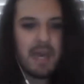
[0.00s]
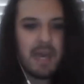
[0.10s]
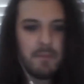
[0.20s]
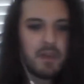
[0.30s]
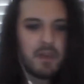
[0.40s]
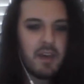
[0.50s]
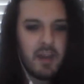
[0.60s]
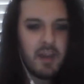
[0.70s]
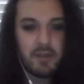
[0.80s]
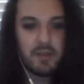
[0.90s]
Bam.
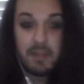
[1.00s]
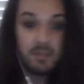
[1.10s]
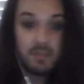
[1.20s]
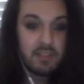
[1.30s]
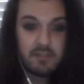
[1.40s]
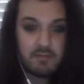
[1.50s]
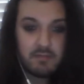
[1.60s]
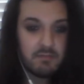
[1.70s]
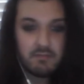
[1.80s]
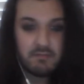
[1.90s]
Oh, and then we just,
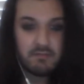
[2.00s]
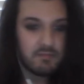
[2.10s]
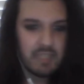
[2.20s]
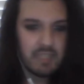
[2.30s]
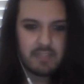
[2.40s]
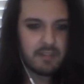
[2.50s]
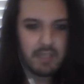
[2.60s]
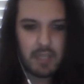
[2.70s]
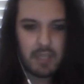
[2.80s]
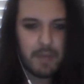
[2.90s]
the initiative
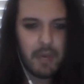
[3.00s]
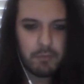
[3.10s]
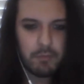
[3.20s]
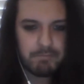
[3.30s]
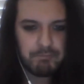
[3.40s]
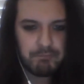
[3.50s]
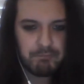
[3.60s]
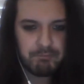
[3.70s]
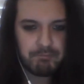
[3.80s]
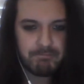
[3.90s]
didn't come out.
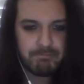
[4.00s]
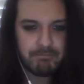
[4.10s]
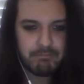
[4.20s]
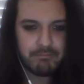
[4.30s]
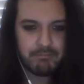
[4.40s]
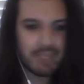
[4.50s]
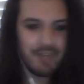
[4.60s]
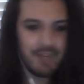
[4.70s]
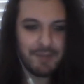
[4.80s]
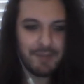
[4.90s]

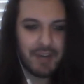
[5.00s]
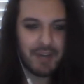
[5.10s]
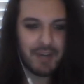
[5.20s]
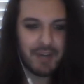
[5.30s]
That really what